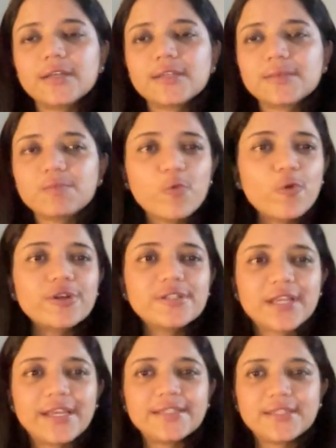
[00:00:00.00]
more
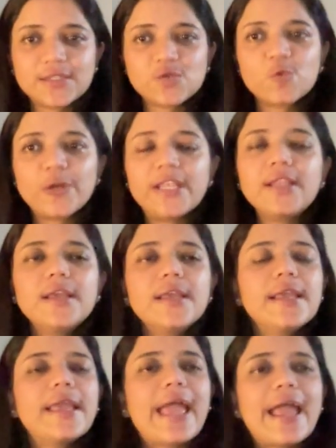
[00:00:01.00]
sites as well
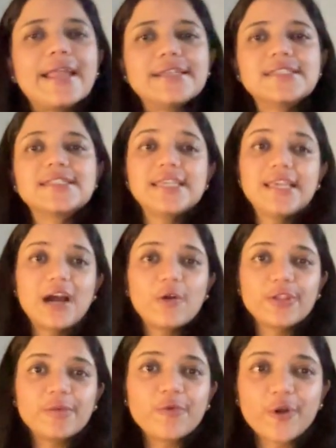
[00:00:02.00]
and see how
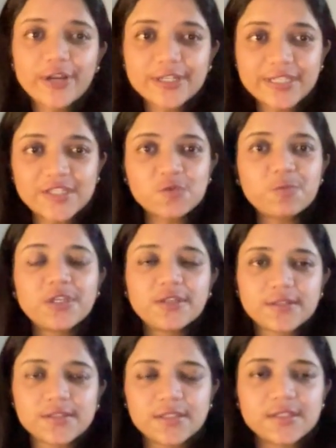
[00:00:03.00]
their product
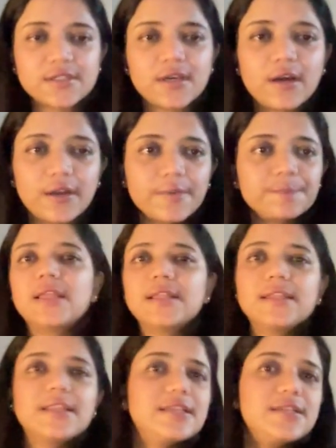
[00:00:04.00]
experiences are.
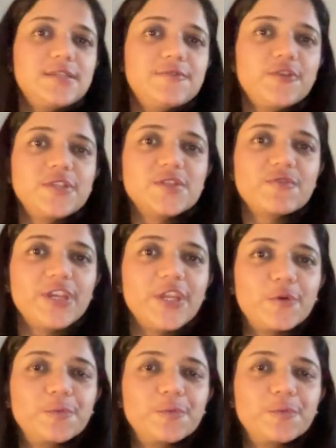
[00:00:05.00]
That's it for this video.